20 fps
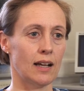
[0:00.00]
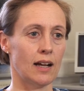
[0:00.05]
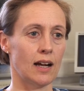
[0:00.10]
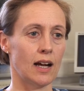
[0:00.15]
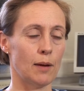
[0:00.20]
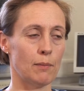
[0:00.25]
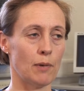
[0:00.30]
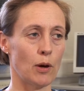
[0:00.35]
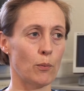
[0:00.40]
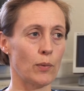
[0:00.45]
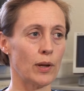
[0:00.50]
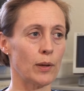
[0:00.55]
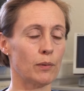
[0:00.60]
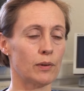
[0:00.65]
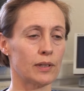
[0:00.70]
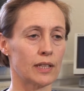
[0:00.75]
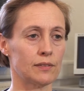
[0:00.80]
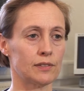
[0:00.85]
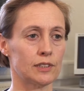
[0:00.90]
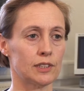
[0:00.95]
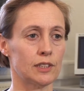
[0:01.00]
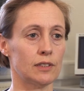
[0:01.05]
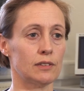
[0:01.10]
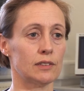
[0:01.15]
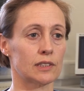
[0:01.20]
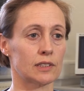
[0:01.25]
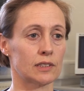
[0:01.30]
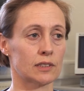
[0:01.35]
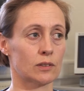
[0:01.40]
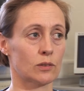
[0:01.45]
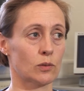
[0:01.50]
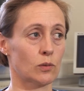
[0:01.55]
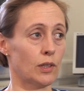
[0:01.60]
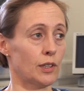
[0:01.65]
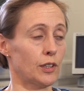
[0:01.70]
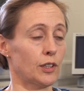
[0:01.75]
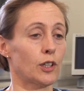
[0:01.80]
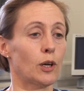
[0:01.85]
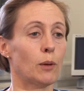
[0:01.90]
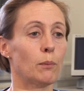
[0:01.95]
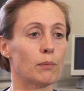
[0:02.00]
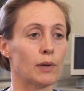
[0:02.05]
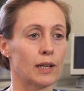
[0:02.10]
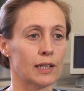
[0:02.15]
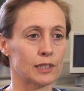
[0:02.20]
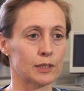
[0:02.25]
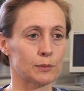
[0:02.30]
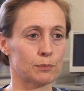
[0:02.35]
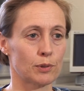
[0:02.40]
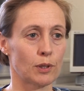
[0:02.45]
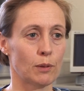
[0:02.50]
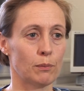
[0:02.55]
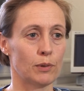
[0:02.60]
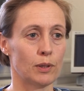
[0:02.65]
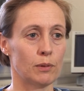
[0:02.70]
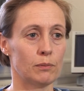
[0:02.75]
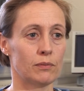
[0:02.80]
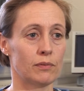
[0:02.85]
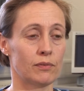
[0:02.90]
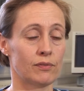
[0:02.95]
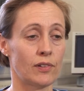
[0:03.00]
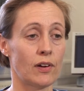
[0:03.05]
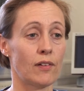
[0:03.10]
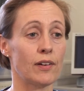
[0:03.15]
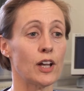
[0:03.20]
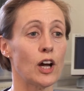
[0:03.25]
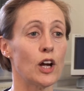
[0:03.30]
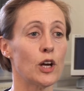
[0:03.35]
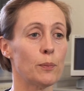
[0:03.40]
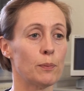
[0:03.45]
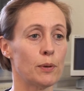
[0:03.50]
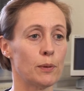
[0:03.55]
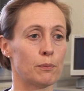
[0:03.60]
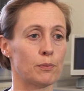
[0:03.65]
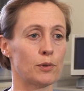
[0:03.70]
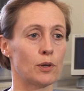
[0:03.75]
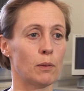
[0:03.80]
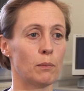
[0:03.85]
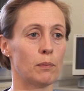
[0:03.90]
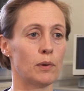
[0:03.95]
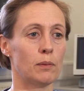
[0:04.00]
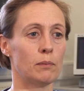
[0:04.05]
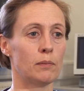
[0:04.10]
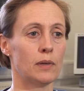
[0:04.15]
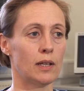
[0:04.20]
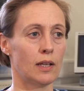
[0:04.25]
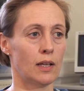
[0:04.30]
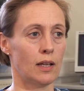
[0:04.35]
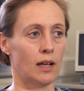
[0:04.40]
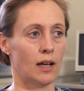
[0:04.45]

And we will give students quite a complex problem, very open problem.